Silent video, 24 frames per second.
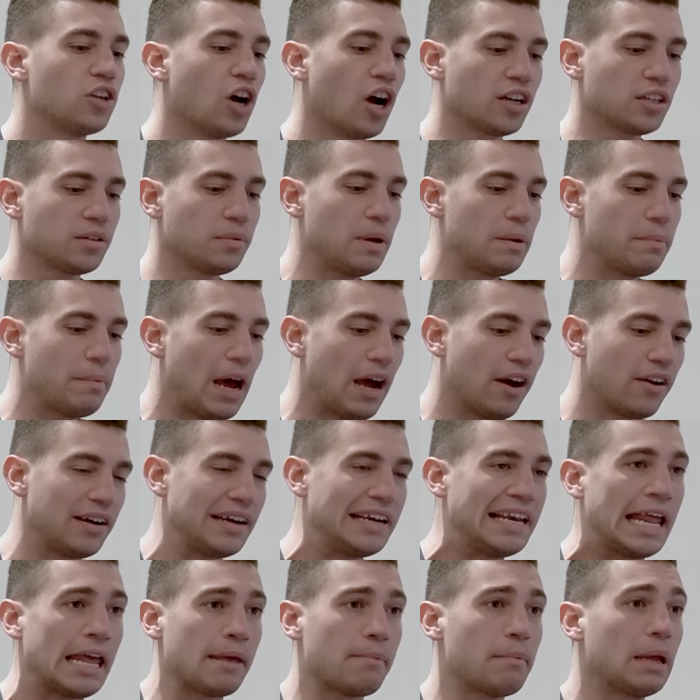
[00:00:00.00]
Talk to me
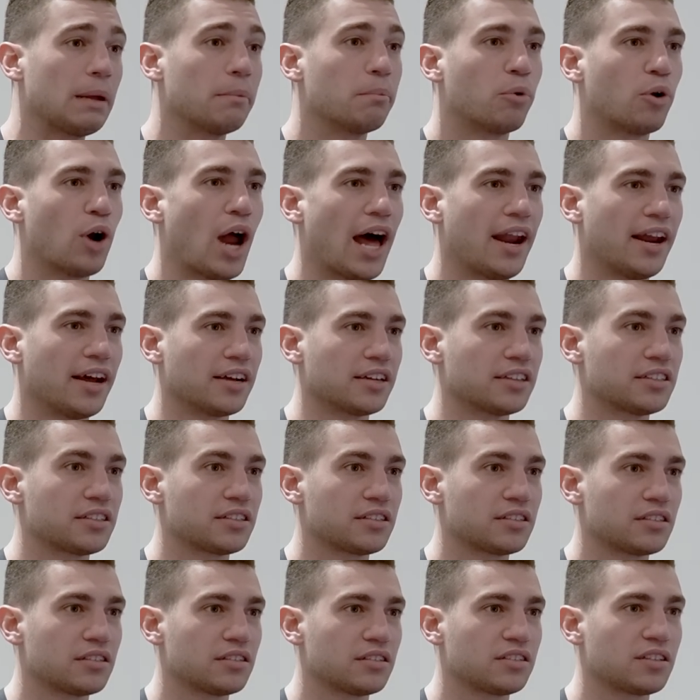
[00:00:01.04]
about naming
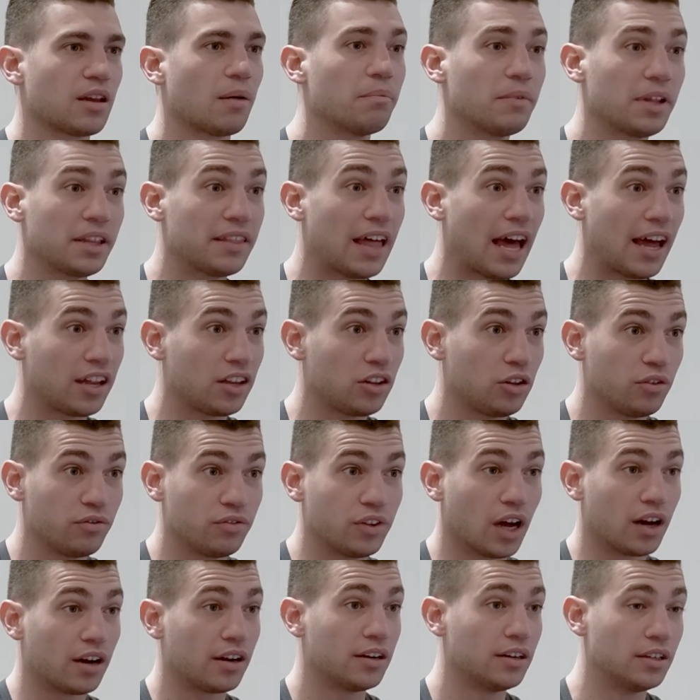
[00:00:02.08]
products. Something that you've
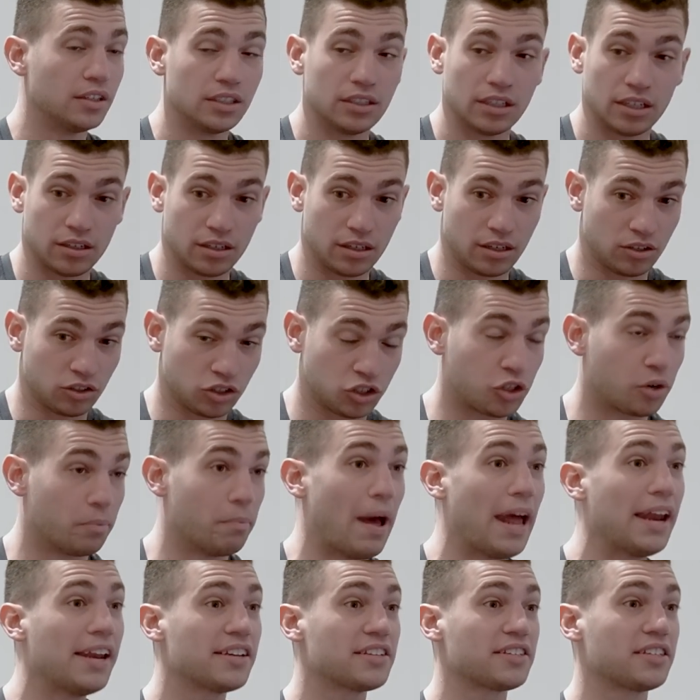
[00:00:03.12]
done
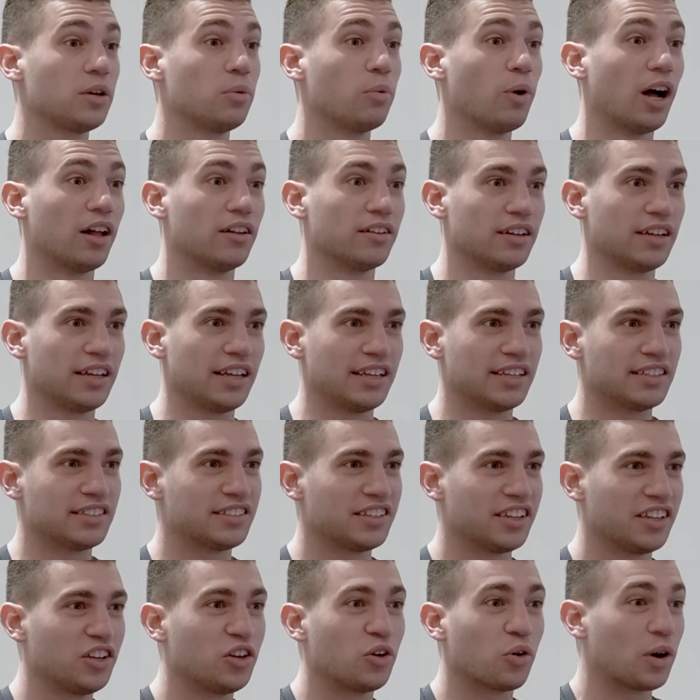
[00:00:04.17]
tremendously well
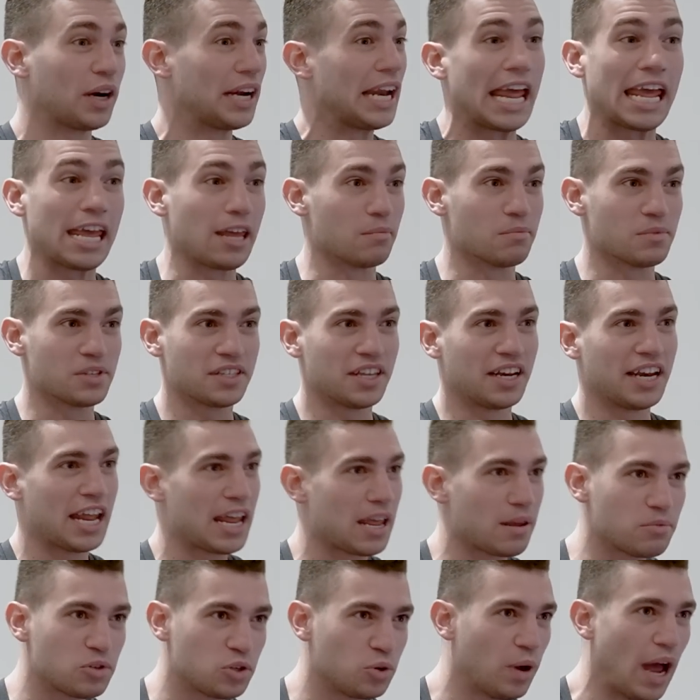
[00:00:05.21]
is your names. The
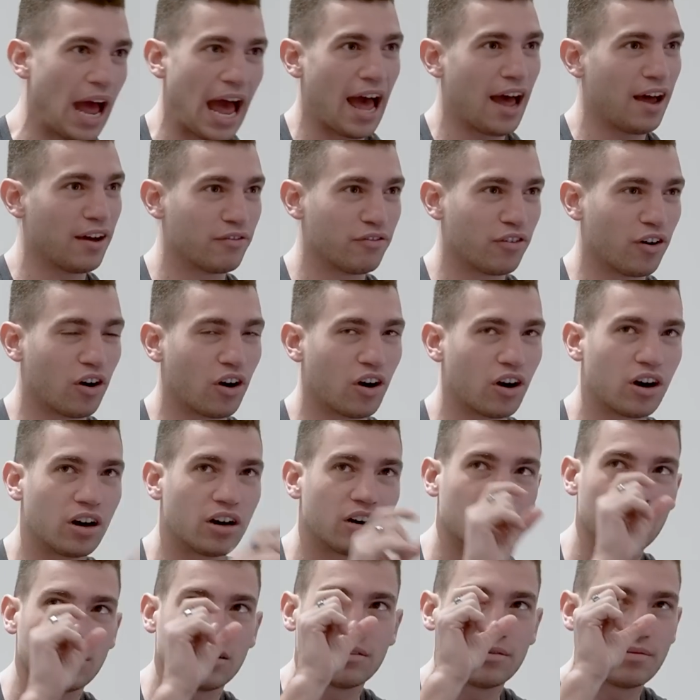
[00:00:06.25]
names mm-hmm. you have
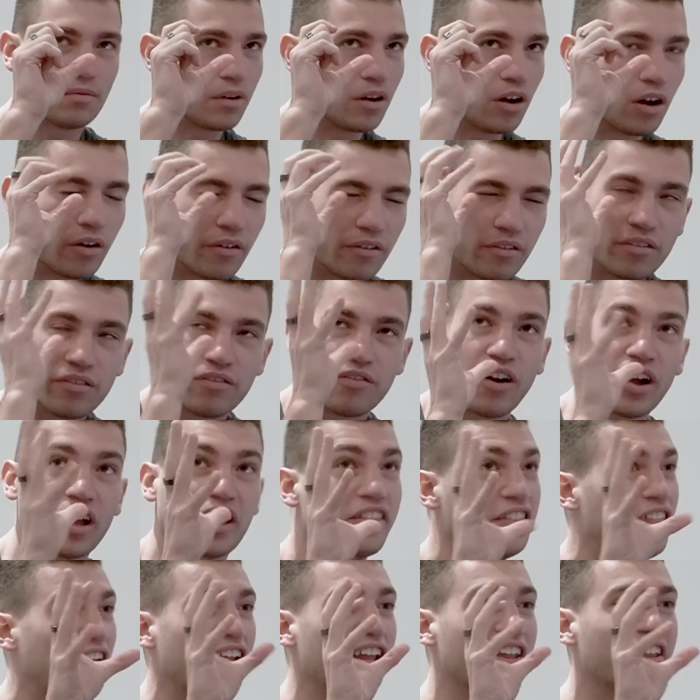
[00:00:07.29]
are
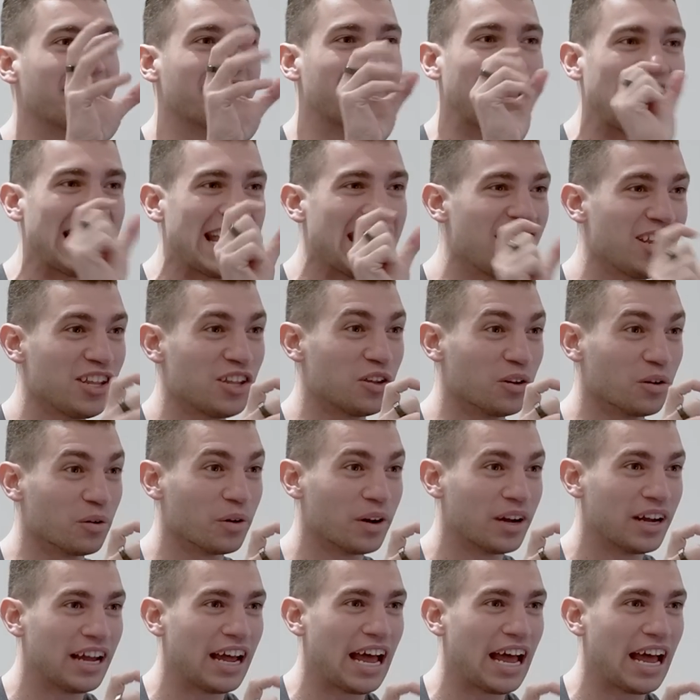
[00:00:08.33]
they they hit you.